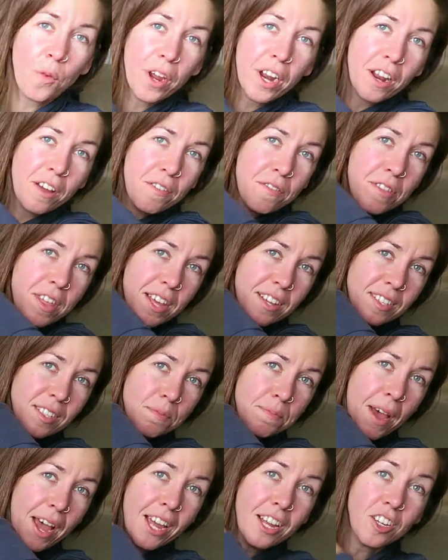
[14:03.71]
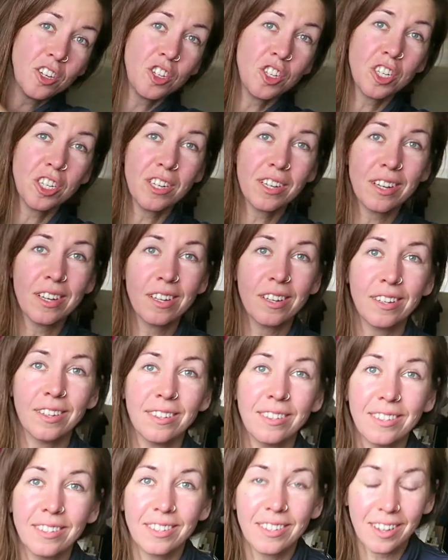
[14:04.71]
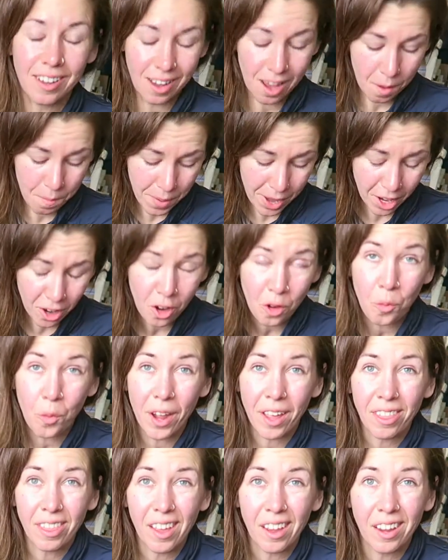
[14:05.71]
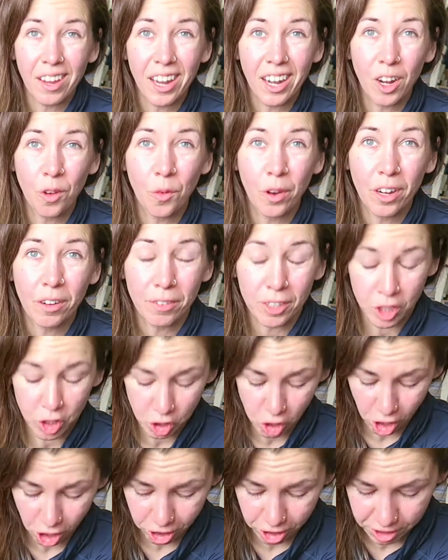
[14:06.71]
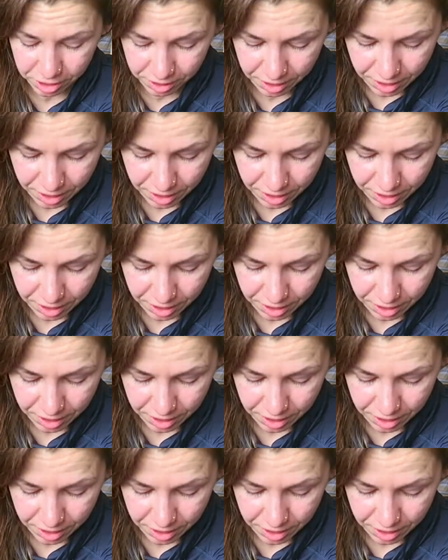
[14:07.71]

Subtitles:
rid of this much is a bigger win than getting rid of a shirt.